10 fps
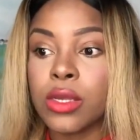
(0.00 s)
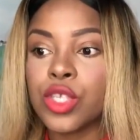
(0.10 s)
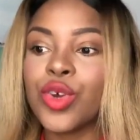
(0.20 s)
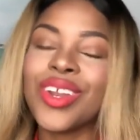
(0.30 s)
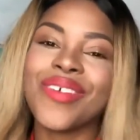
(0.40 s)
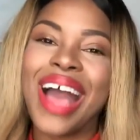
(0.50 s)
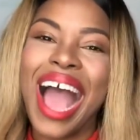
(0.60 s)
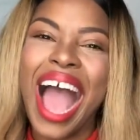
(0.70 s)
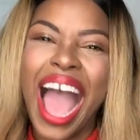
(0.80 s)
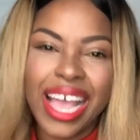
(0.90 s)
sort of
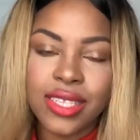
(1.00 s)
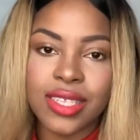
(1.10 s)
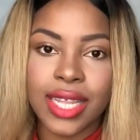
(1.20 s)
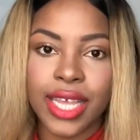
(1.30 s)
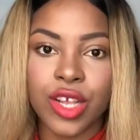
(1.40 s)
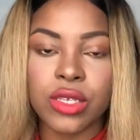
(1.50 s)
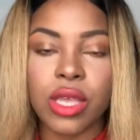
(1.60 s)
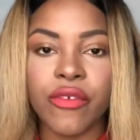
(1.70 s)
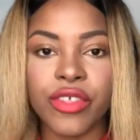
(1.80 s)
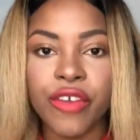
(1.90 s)
isolate
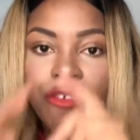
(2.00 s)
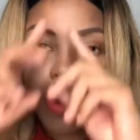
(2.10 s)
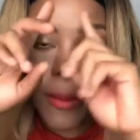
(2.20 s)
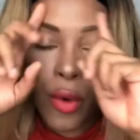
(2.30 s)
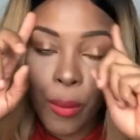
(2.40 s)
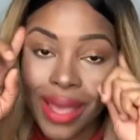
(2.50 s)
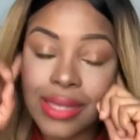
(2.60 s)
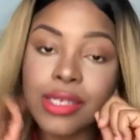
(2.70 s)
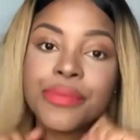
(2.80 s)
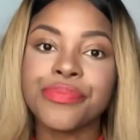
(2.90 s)
yourself there for a
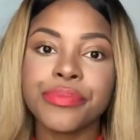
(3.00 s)
moment.